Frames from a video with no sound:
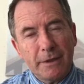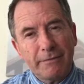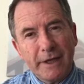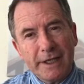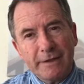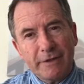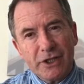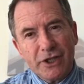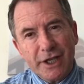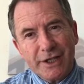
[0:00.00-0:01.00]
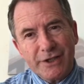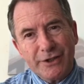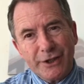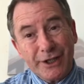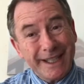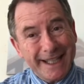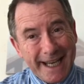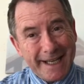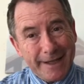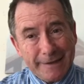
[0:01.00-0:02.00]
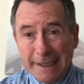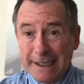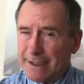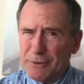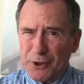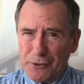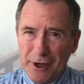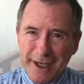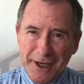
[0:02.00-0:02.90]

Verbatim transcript: offending vegetation that I could get at. I'm not a great